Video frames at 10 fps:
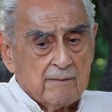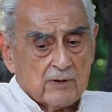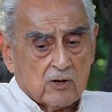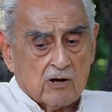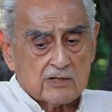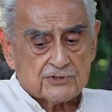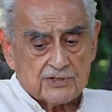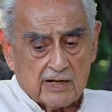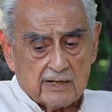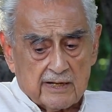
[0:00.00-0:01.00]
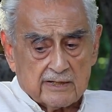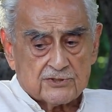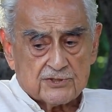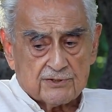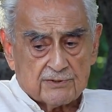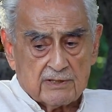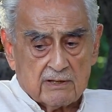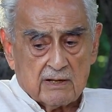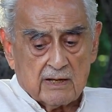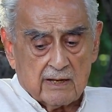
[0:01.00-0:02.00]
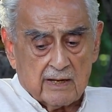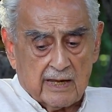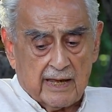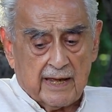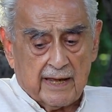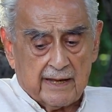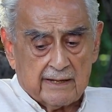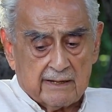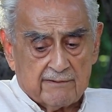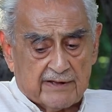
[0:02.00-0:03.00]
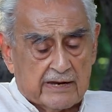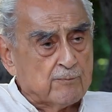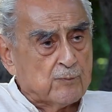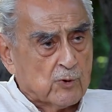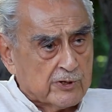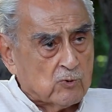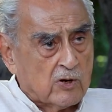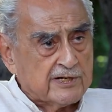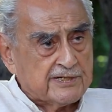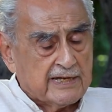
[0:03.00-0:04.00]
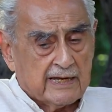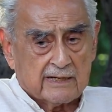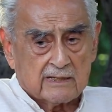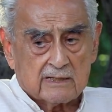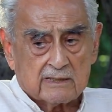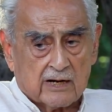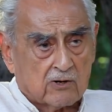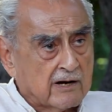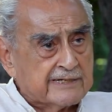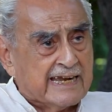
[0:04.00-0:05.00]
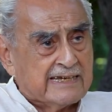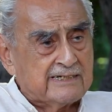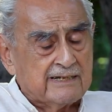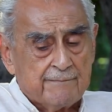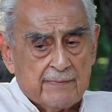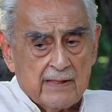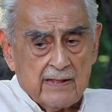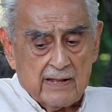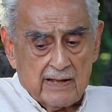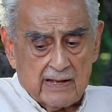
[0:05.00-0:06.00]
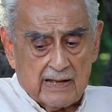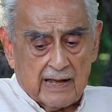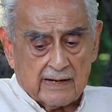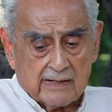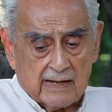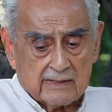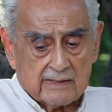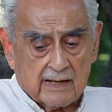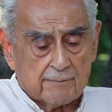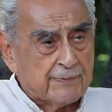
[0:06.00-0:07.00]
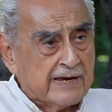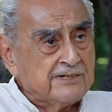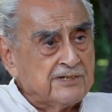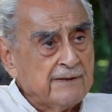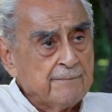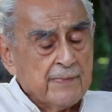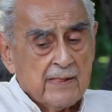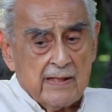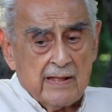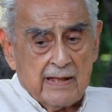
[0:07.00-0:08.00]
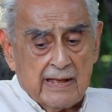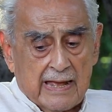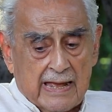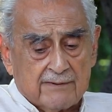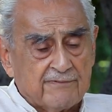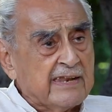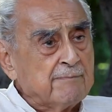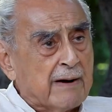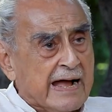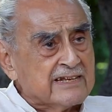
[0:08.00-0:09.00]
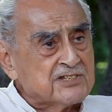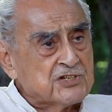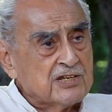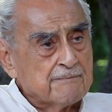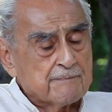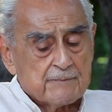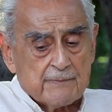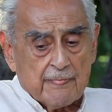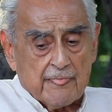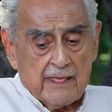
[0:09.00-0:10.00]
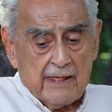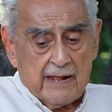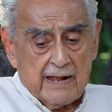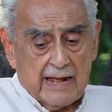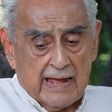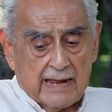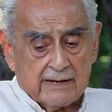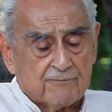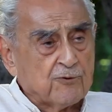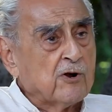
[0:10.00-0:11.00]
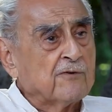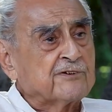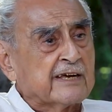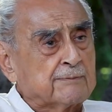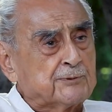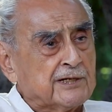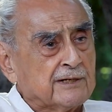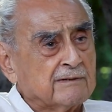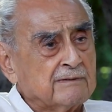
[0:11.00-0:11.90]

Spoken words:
because it's a very poor quality in their content and in their print, and very biased and full of corruption.